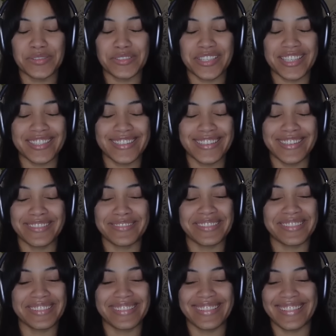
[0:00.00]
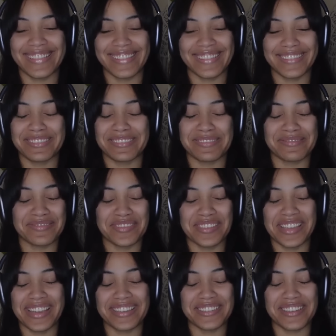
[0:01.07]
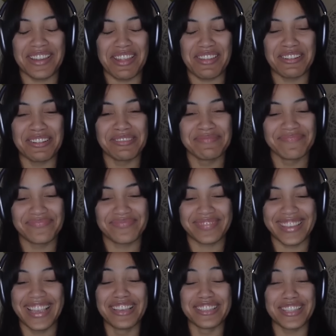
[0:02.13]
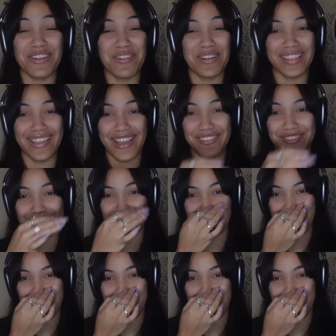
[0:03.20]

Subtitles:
Justly, get it together. Because I want to laugh so